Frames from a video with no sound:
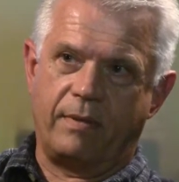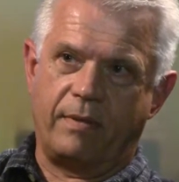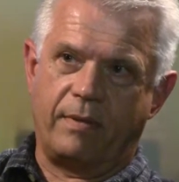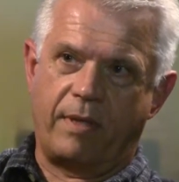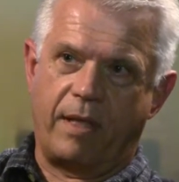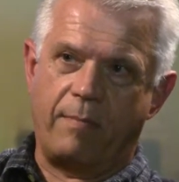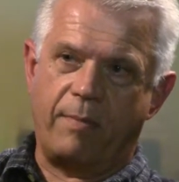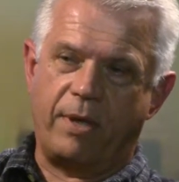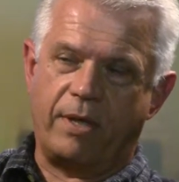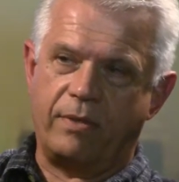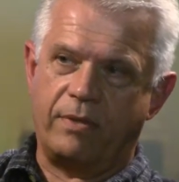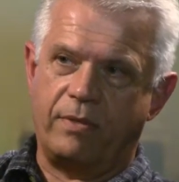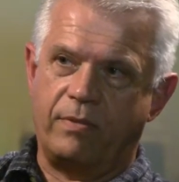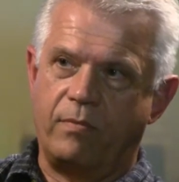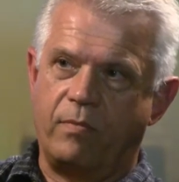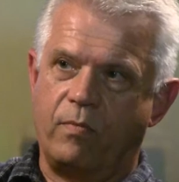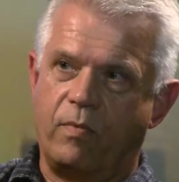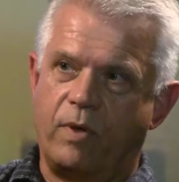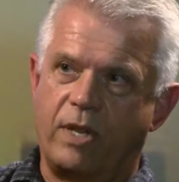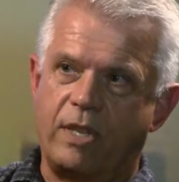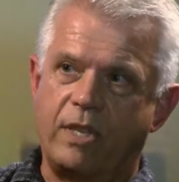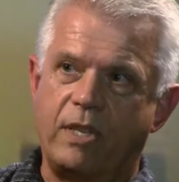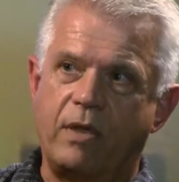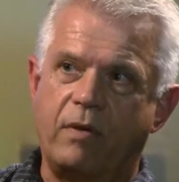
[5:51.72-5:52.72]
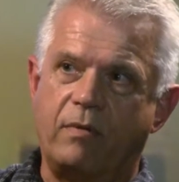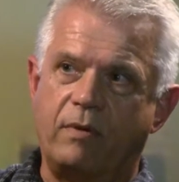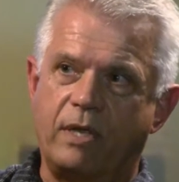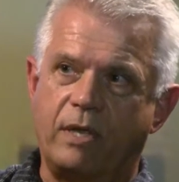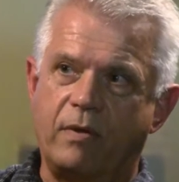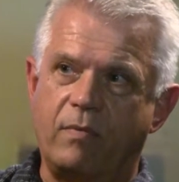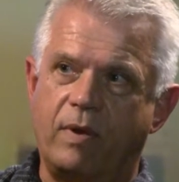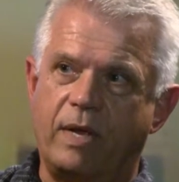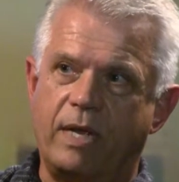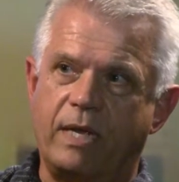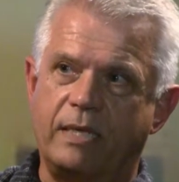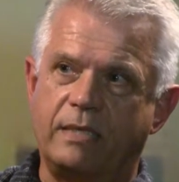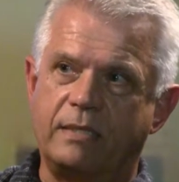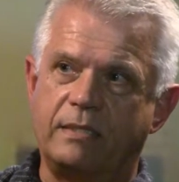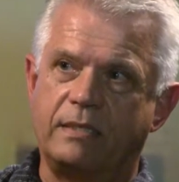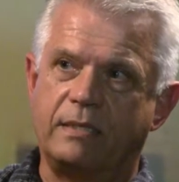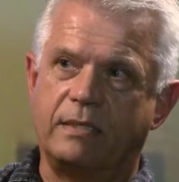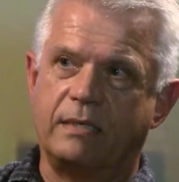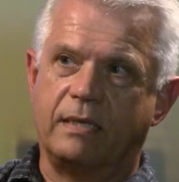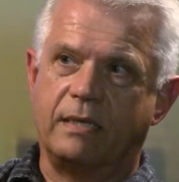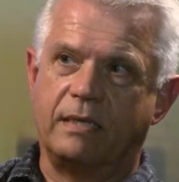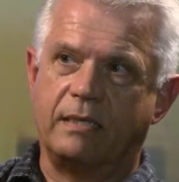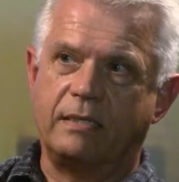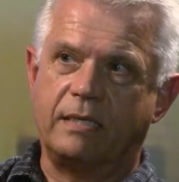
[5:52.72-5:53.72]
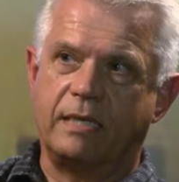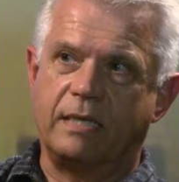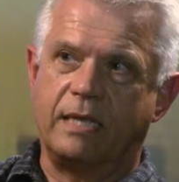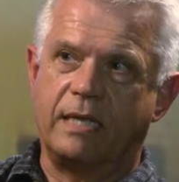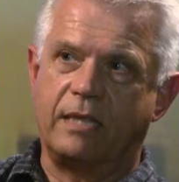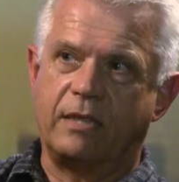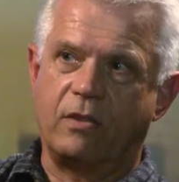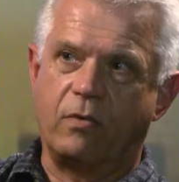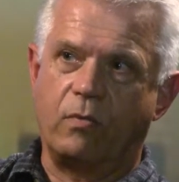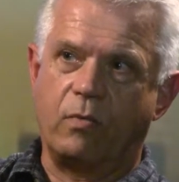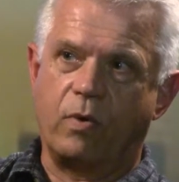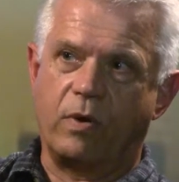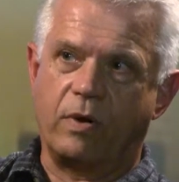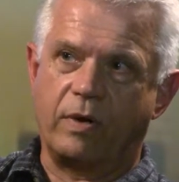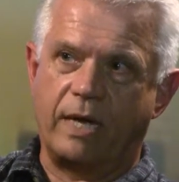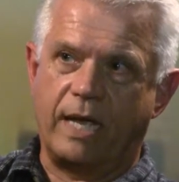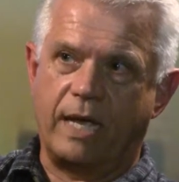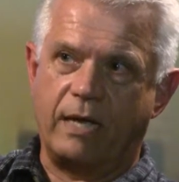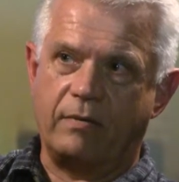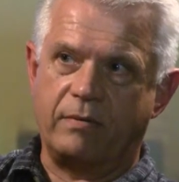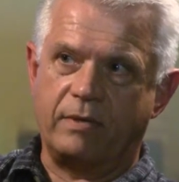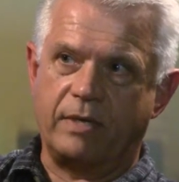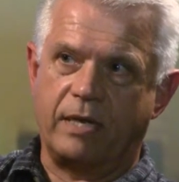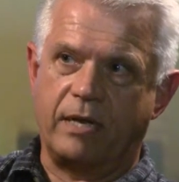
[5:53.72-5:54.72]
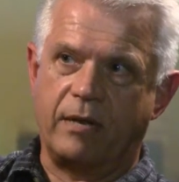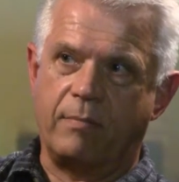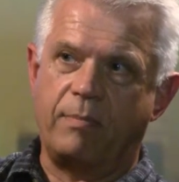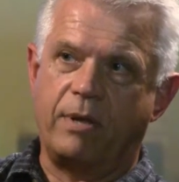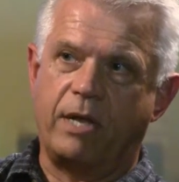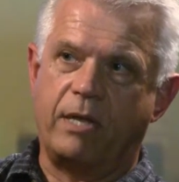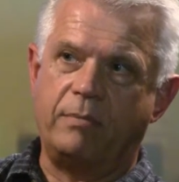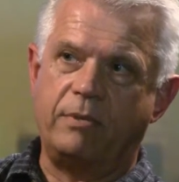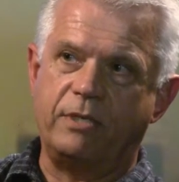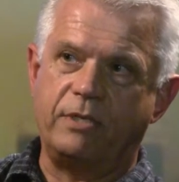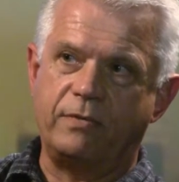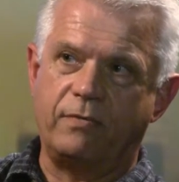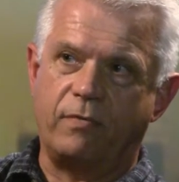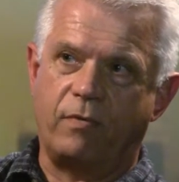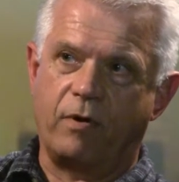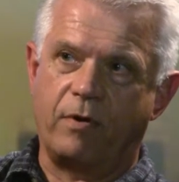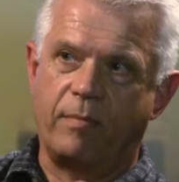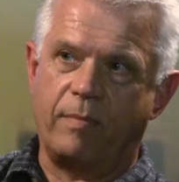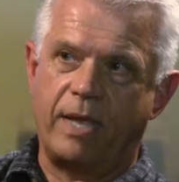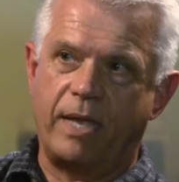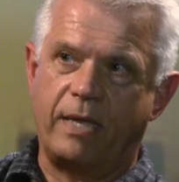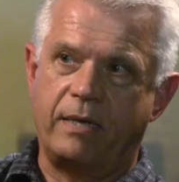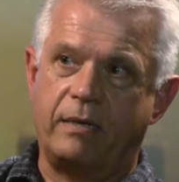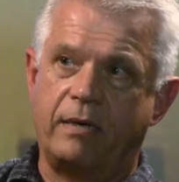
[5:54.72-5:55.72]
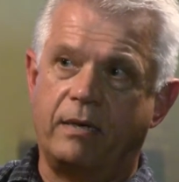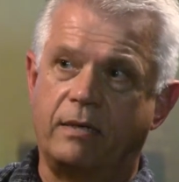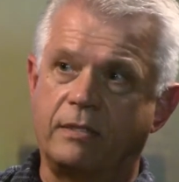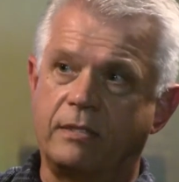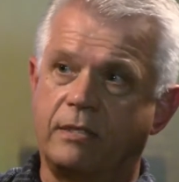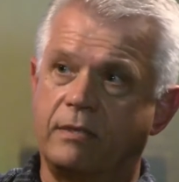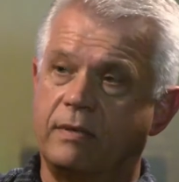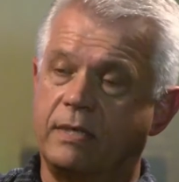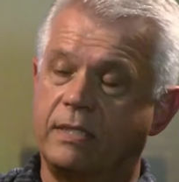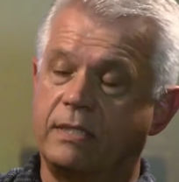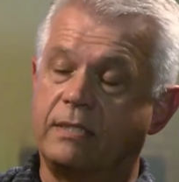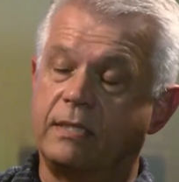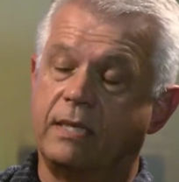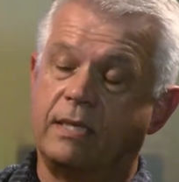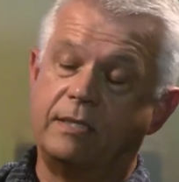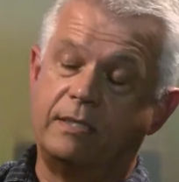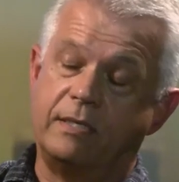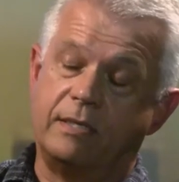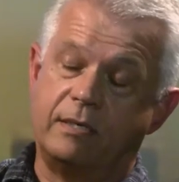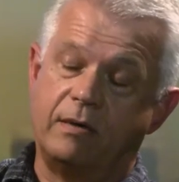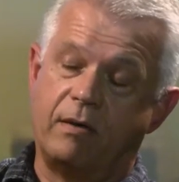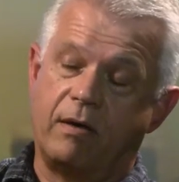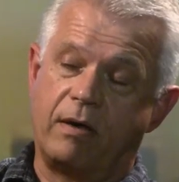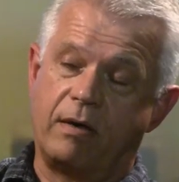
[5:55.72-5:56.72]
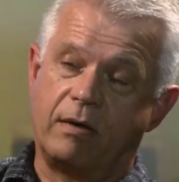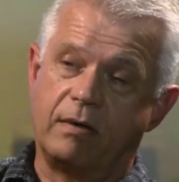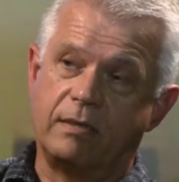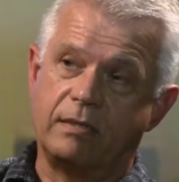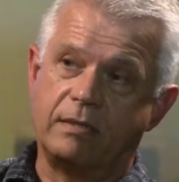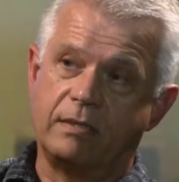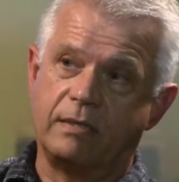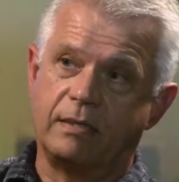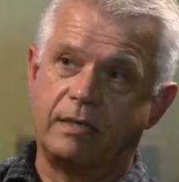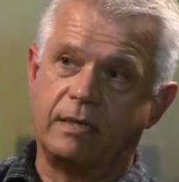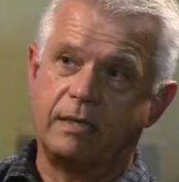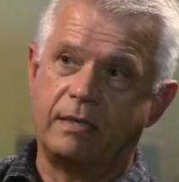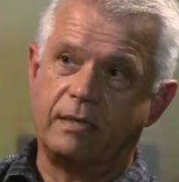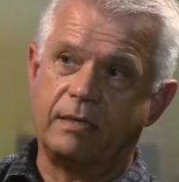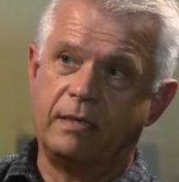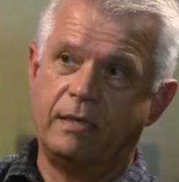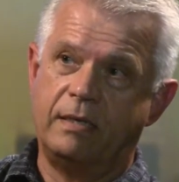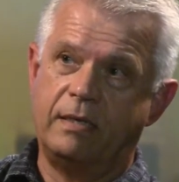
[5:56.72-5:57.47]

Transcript: about one of the only ways to get the word out in a published format, and also at Sons and Daughters to